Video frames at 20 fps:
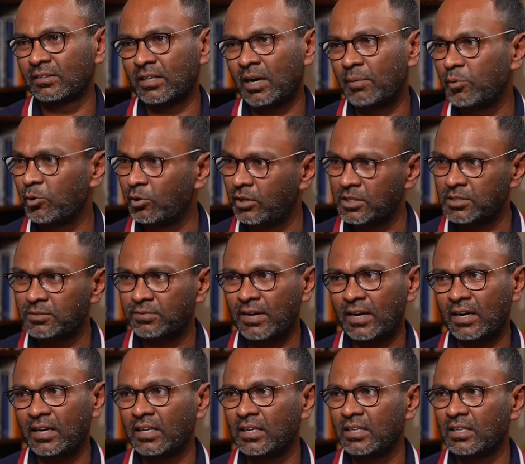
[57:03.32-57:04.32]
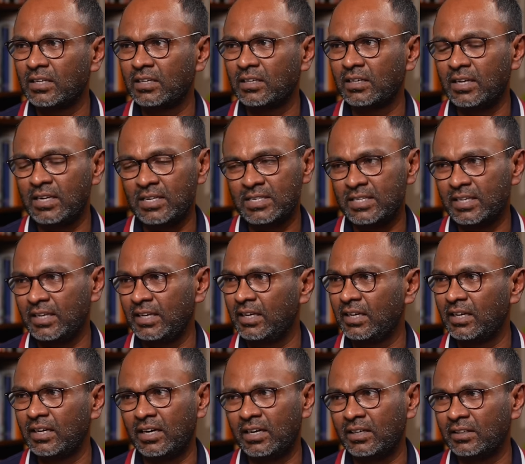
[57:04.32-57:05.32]
commute is fairly
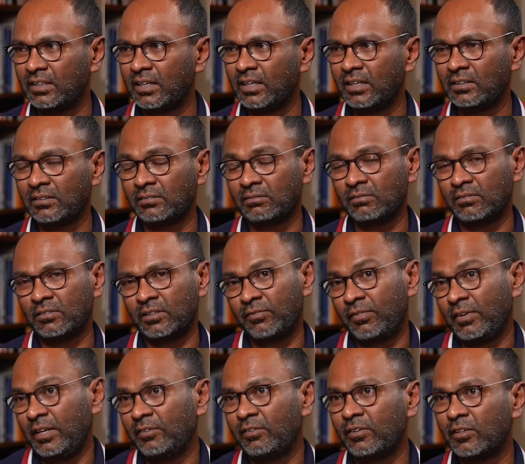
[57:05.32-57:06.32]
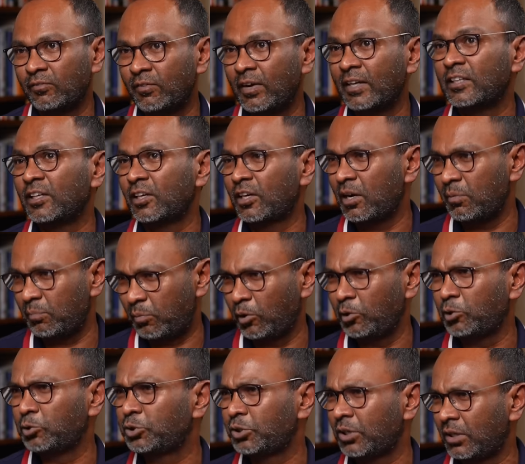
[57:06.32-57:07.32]
easy. And then even the weather and
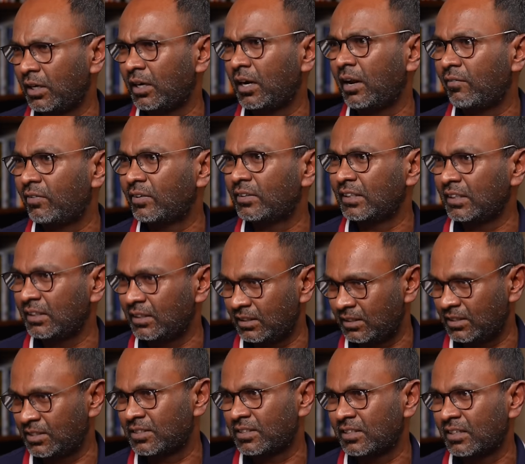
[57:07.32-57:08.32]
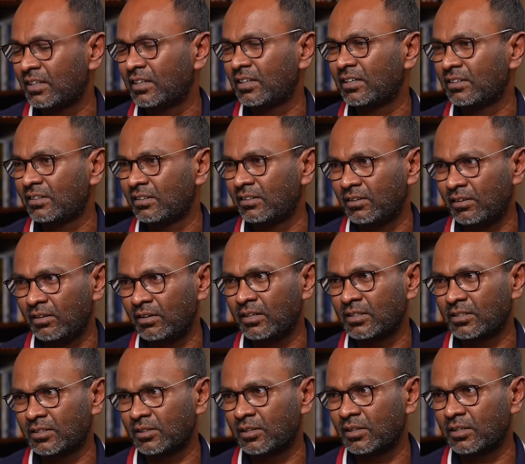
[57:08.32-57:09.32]
pollution and everything is
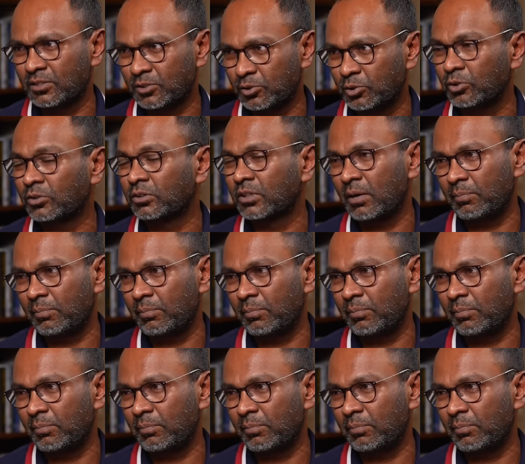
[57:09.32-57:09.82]
good